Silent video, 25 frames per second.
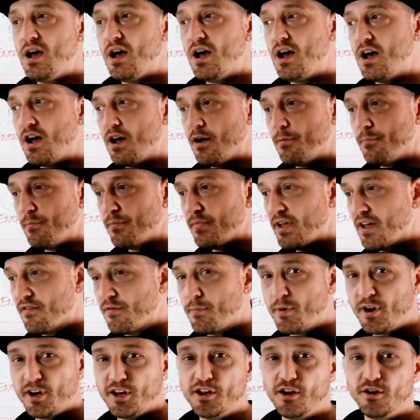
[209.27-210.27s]

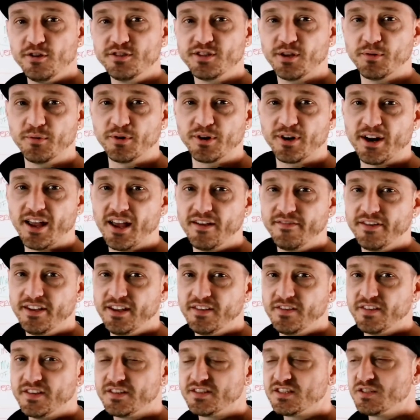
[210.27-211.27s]
everybody knows that we're
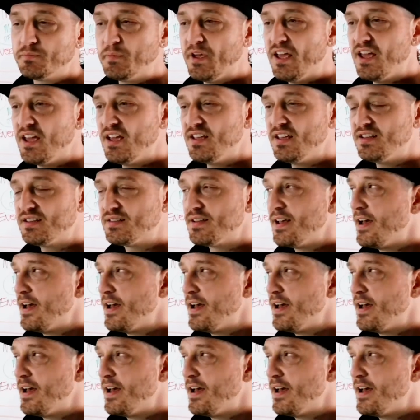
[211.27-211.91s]
heavy in this space.